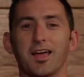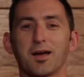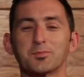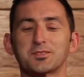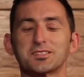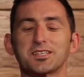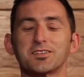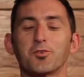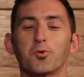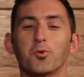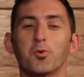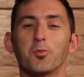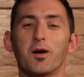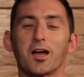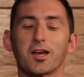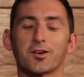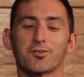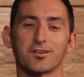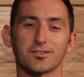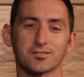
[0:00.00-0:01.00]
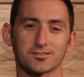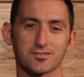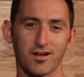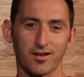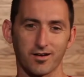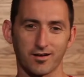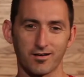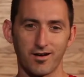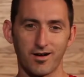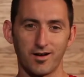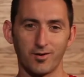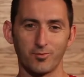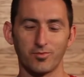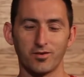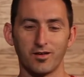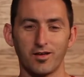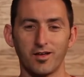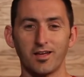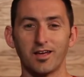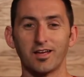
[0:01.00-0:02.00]
I'm Steven with Micrentals dot com,
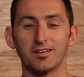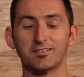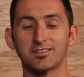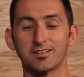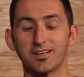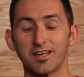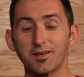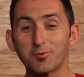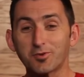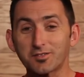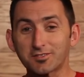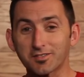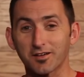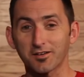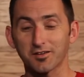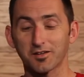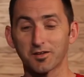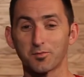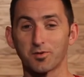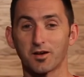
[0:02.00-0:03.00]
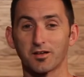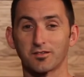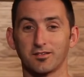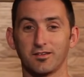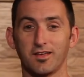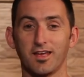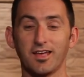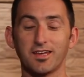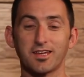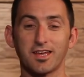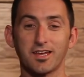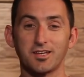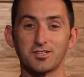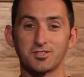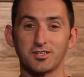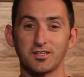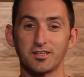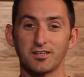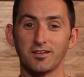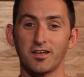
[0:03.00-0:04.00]
and today we're talking about the A K
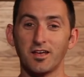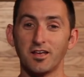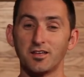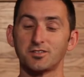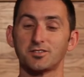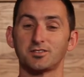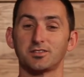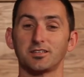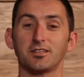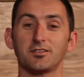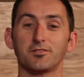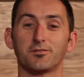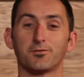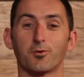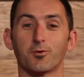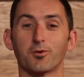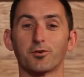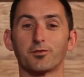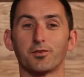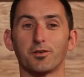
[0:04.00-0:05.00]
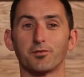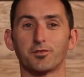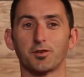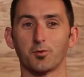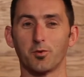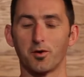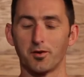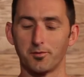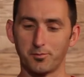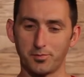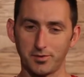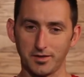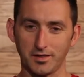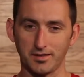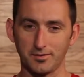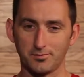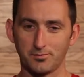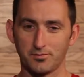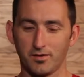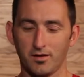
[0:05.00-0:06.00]
G C four fifty-one
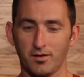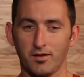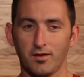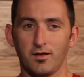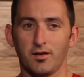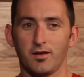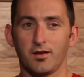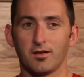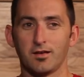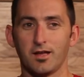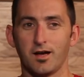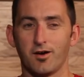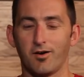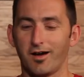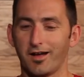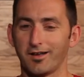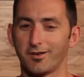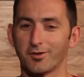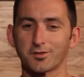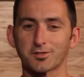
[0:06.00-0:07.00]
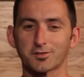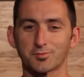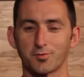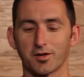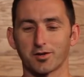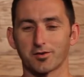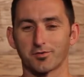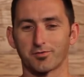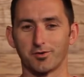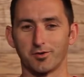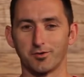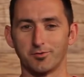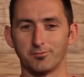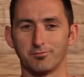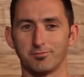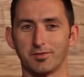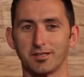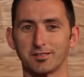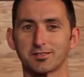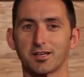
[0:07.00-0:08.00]
B. Now, I know this
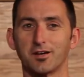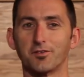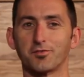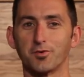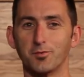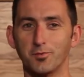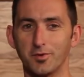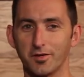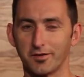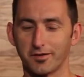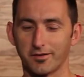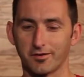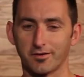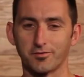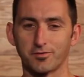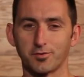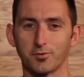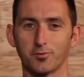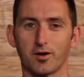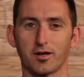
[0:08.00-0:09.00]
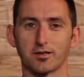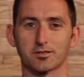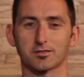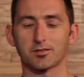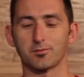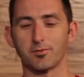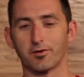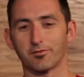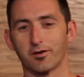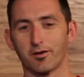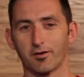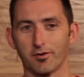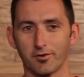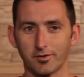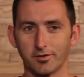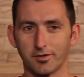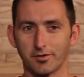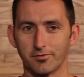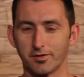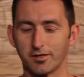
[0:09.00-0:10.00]
microphone may sound familiar if you watched some of our
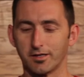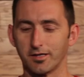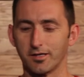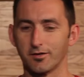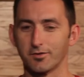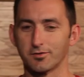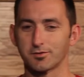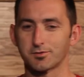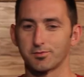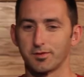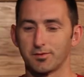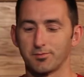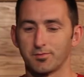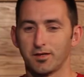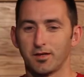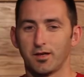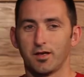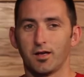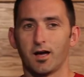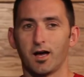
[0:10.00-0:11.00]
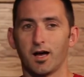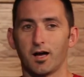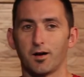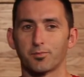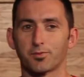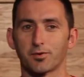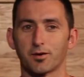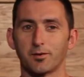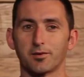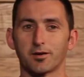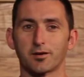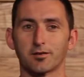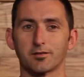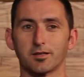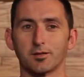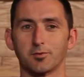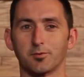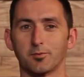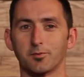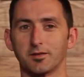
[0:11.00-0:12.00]
earlier videos, but uh,
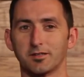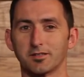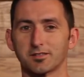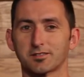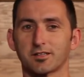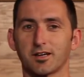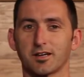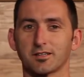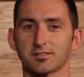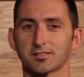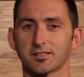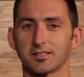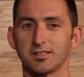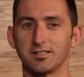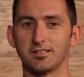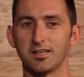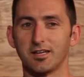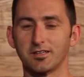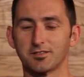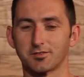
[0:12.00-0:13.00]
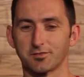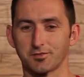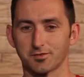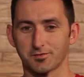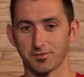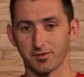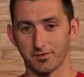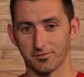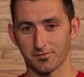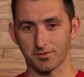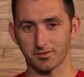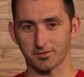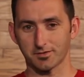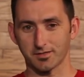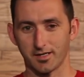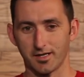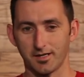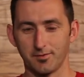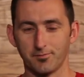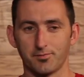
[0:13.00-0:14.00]
primarily when we discussed condensers for the first
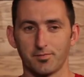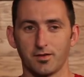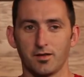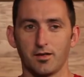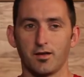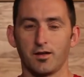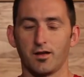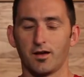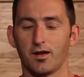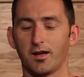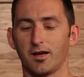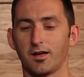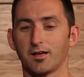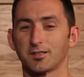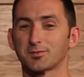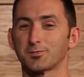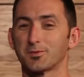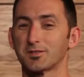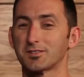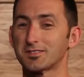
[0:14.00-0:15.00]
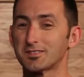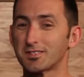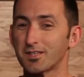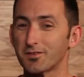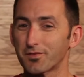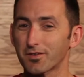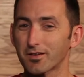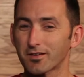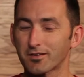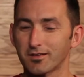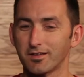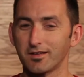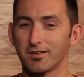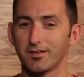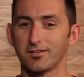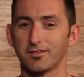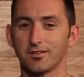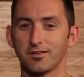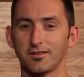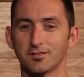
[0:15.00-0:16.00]
time, uh,
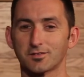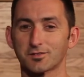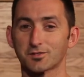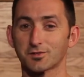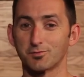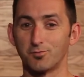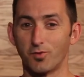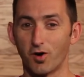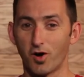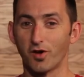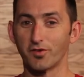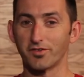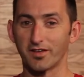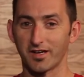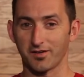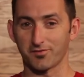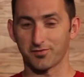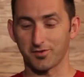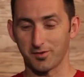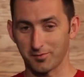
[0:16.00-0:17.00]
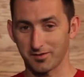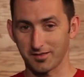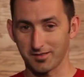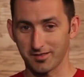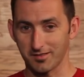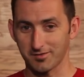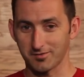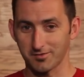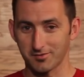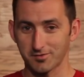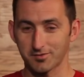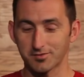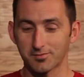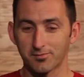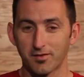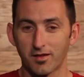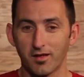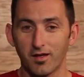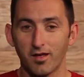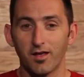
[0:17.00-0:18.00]
specifically the small diaphragm condensers.
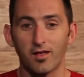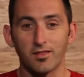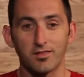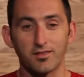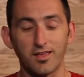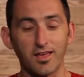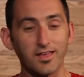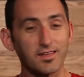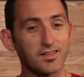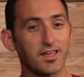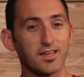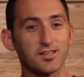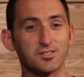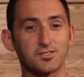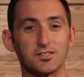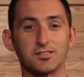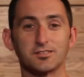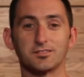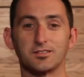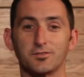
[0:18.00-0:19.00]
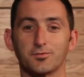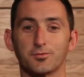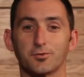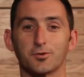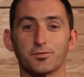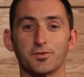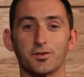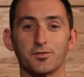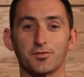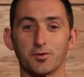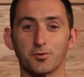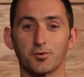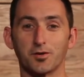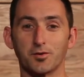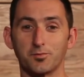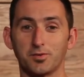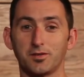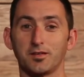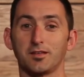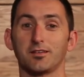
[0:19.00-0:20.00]
The A K G C four
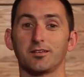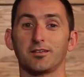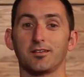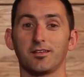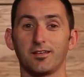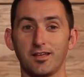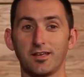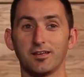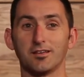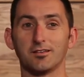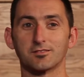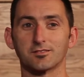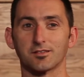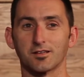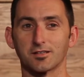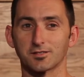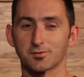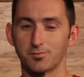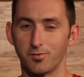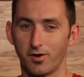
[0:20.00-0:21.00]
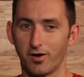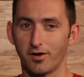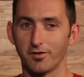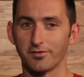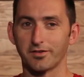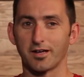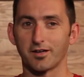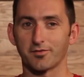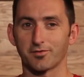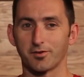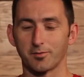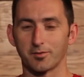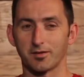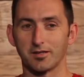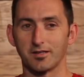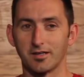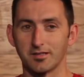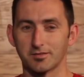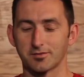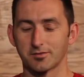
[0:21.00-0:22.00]
fifty-one B is a small diaphragm
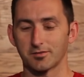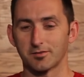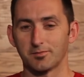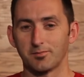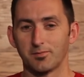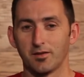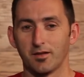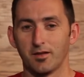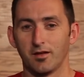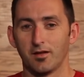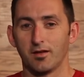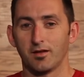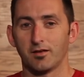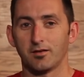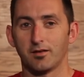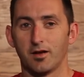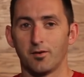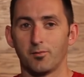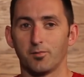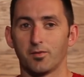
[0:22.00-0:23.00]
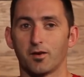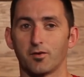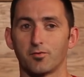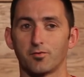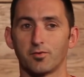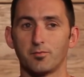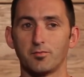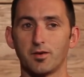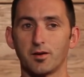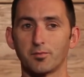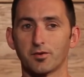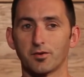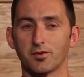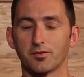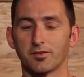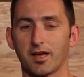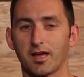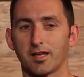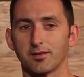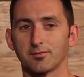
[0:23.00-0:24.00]
condenser. Now, remember
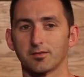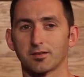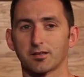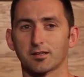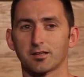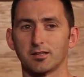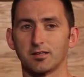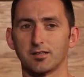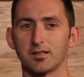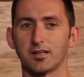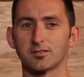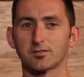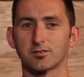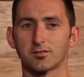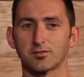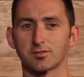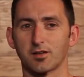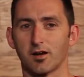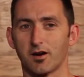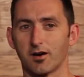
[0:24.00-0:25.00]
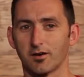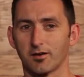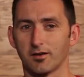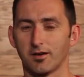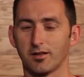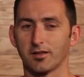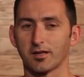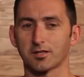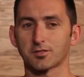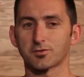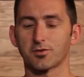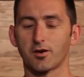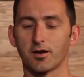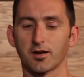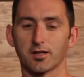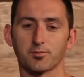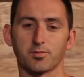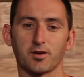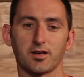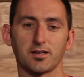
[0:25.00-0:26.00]
that condensers are
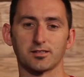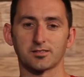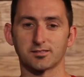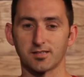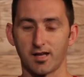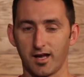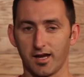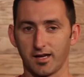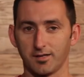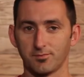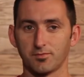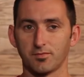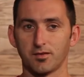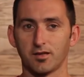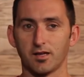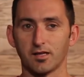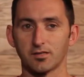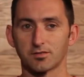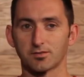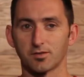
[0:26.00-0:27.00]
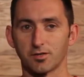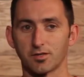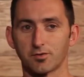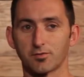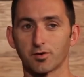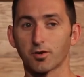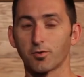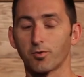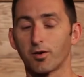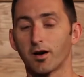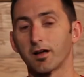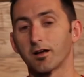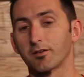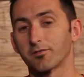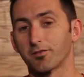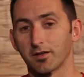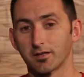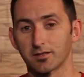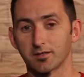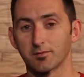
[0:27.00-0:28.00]
electronic by design, and so they require
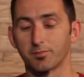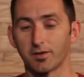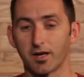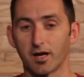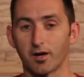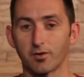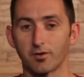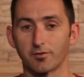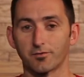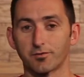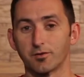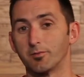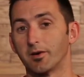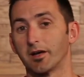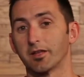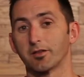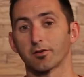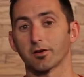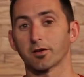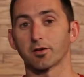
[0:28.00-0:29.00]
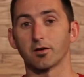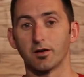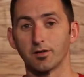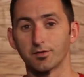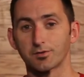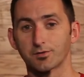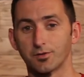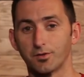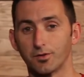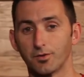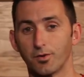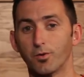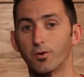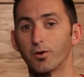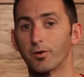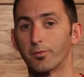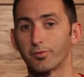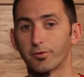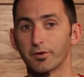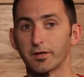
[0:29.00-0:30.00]
phantom power from either a console
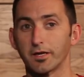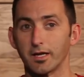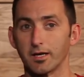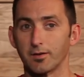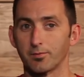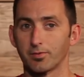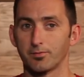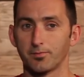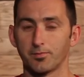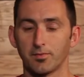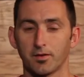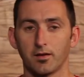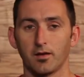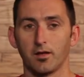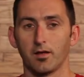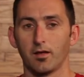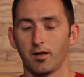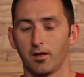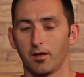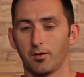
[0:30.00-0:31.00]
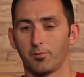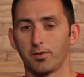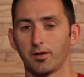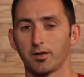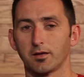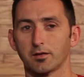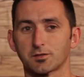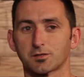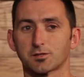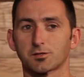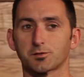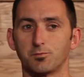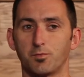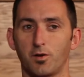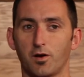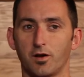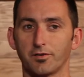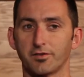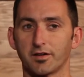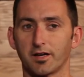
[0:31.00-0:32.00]
or a preamp. Being a
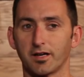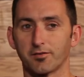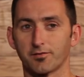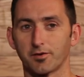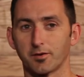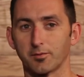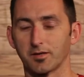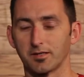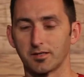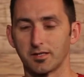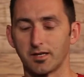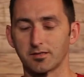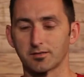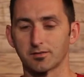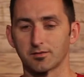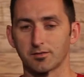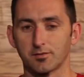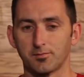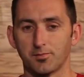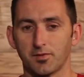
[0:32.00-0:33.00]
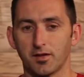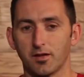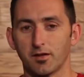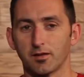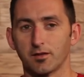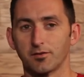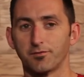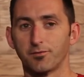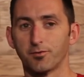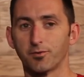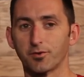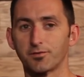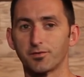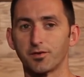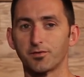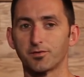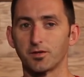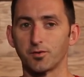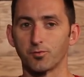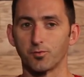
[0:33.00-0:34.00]
small diaphragm condenser, the four
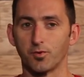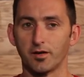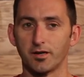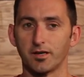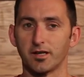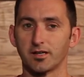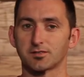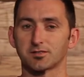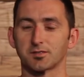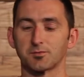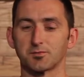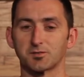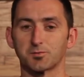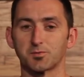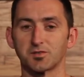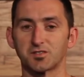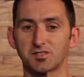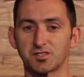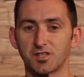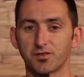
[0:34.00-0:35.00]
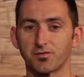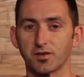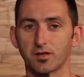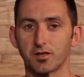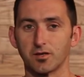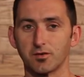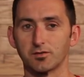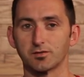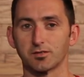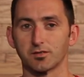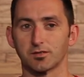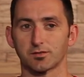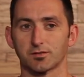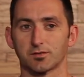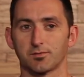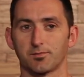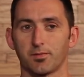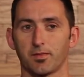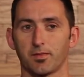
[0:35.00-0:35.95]
fifty-one has some specific uses.